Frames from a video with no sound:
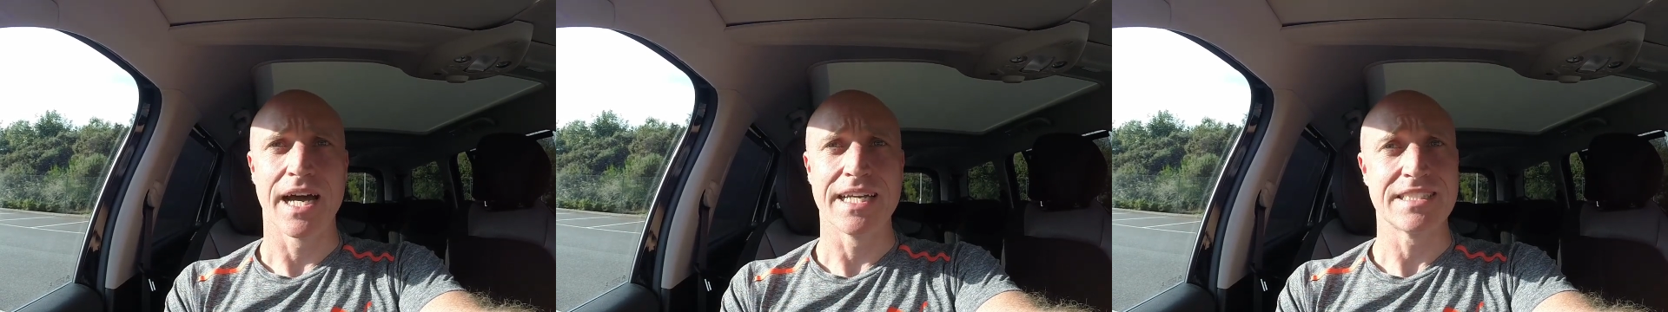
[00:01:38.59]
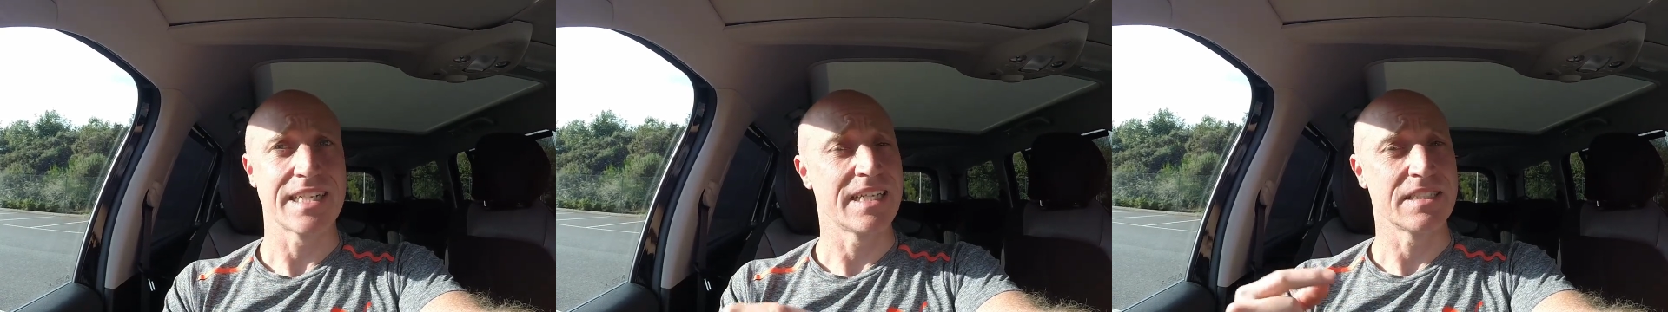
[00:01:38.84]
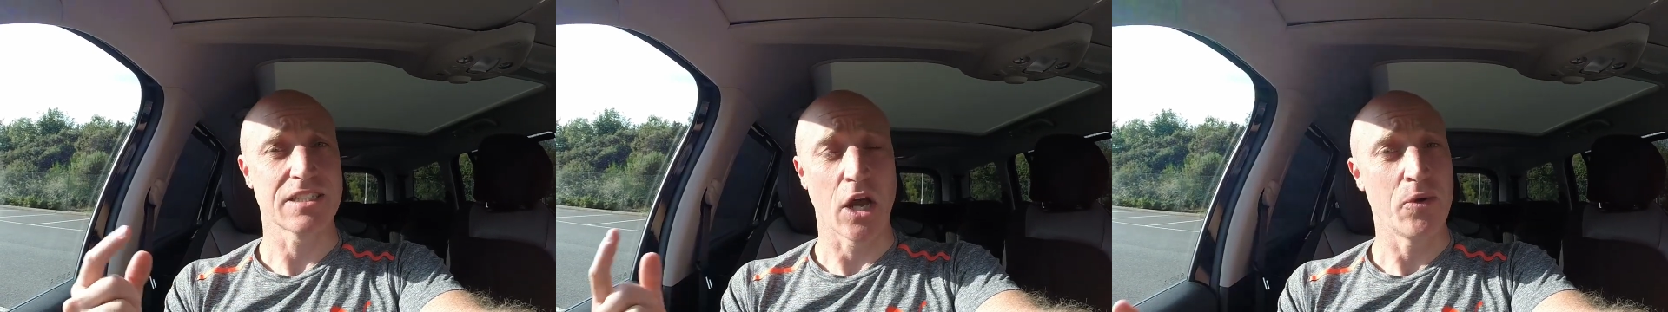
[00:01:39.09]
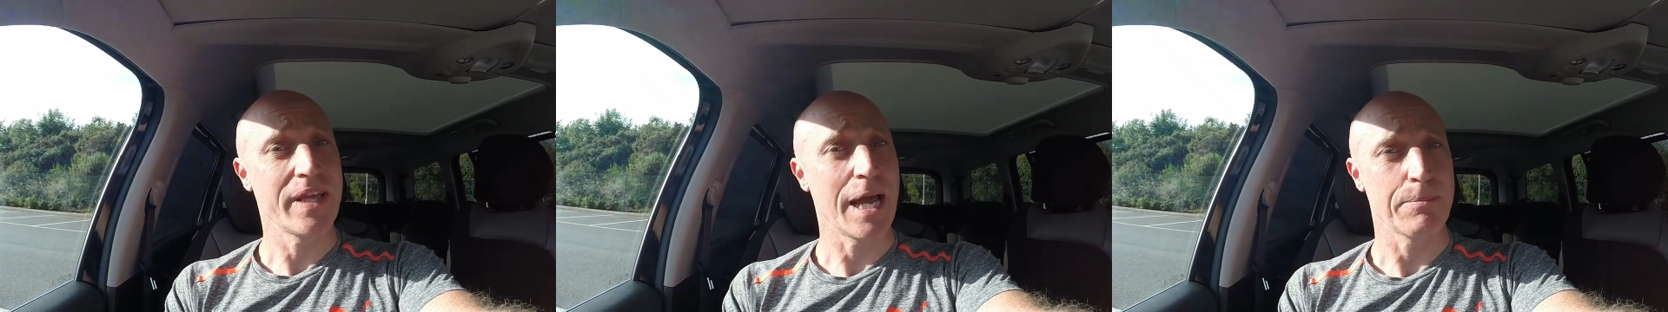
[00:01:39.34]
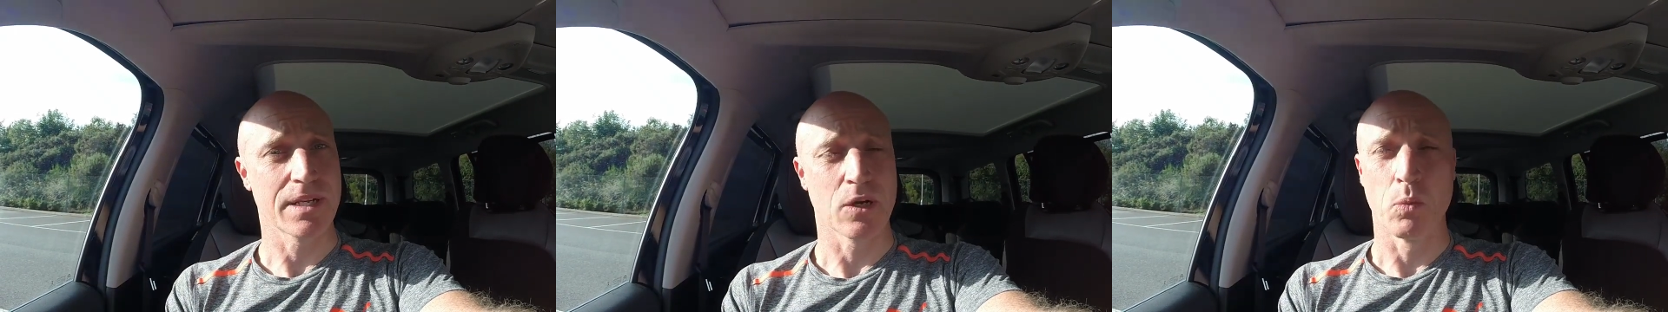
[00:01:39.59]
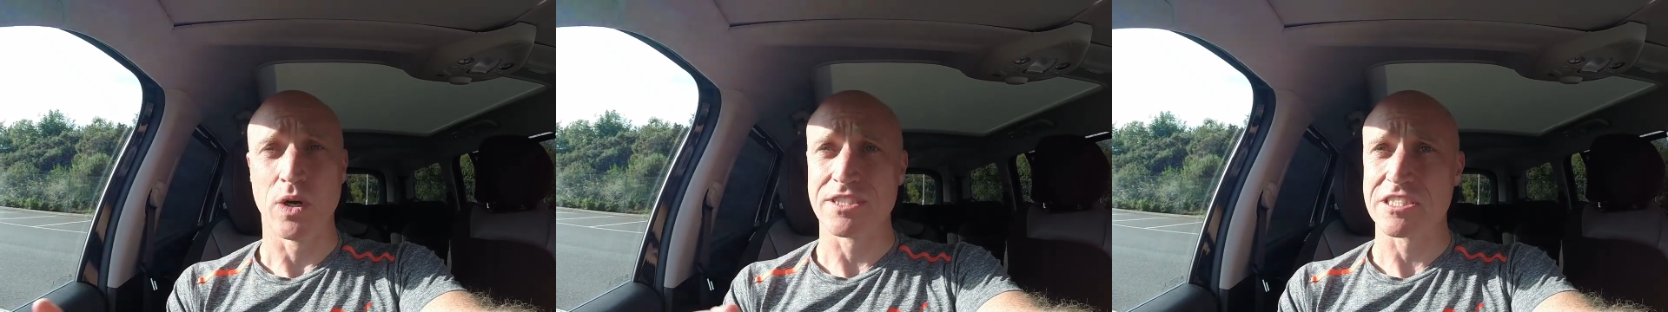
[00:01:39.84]
He said it's only happening
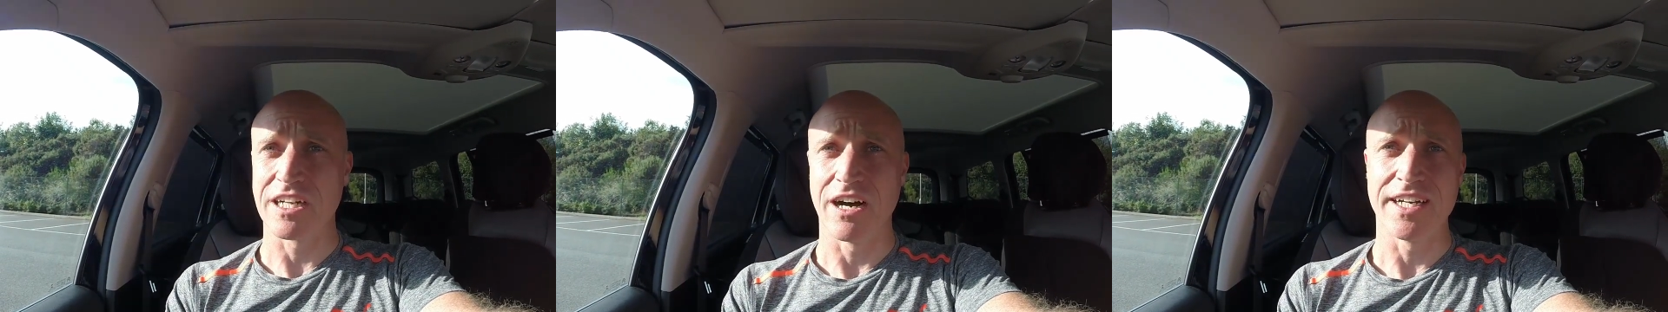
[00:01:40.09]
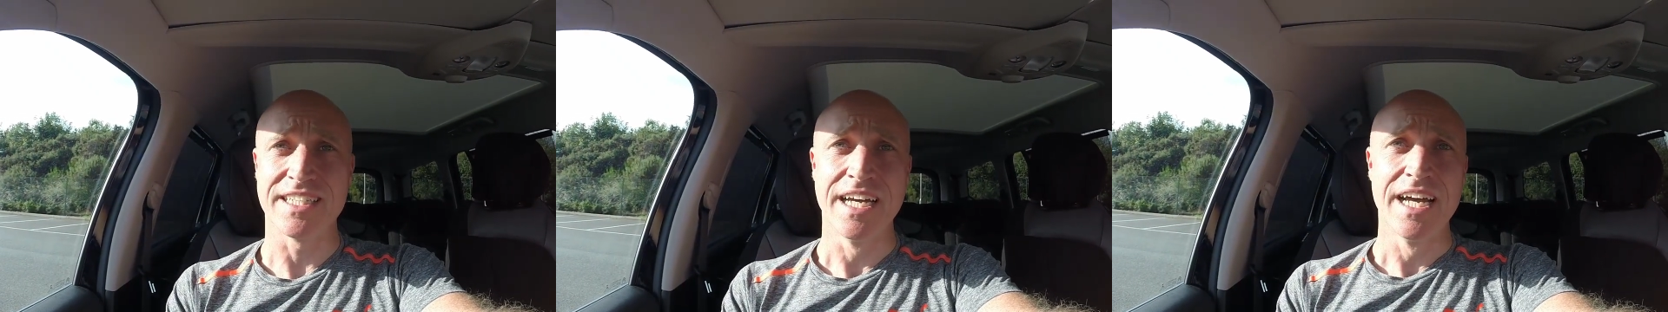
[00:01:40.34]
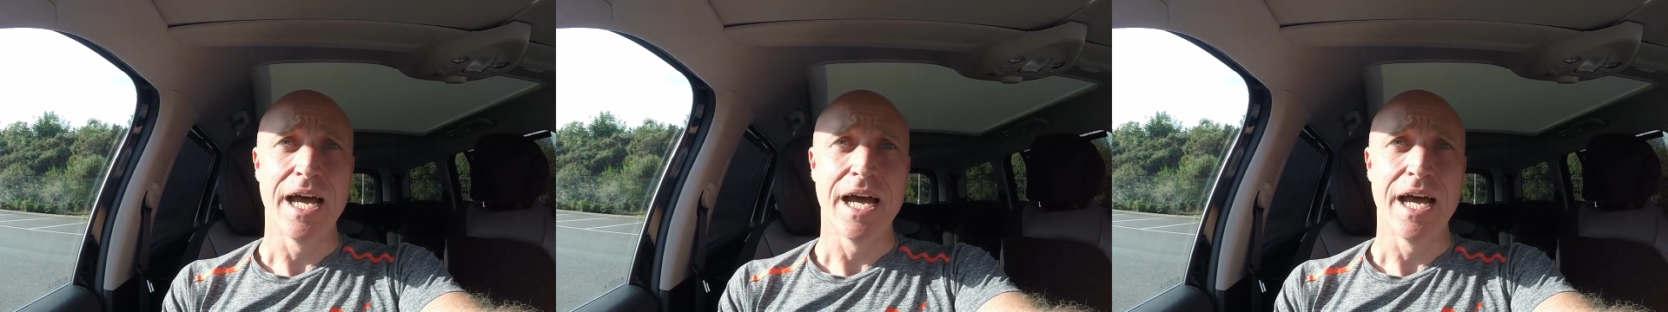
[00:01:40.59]
on one side,